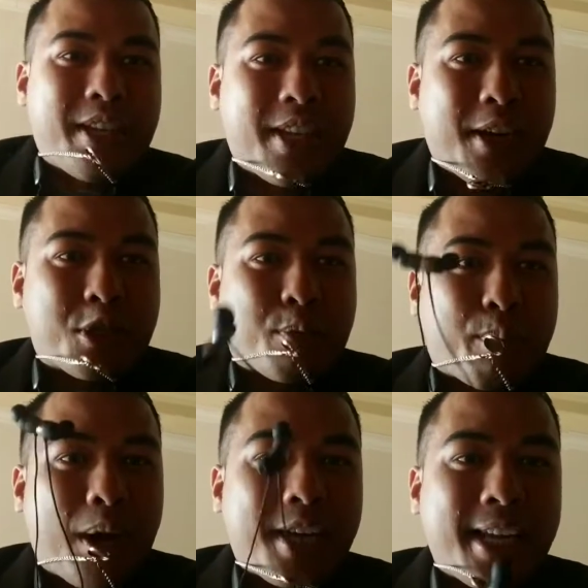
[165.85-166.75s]
Look how
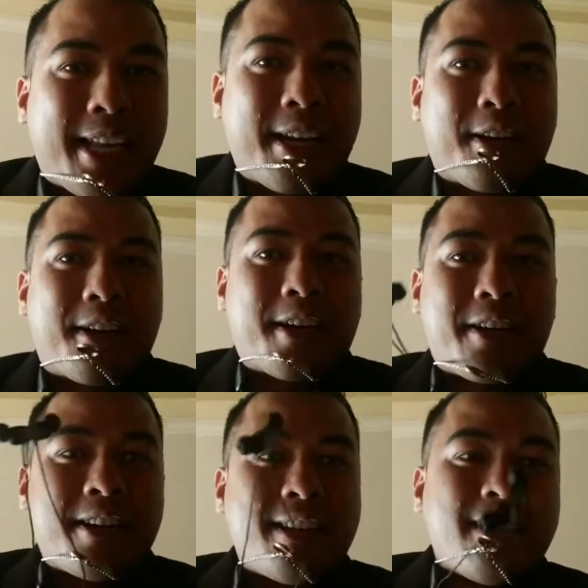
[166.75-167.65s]
sparkly they are.
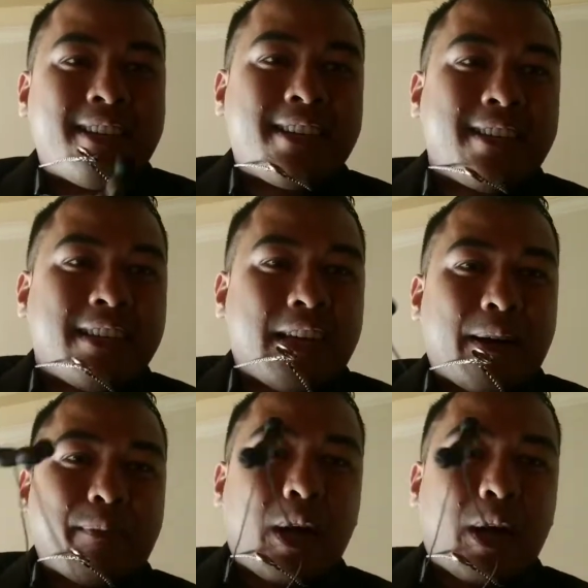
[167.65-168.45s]
I'm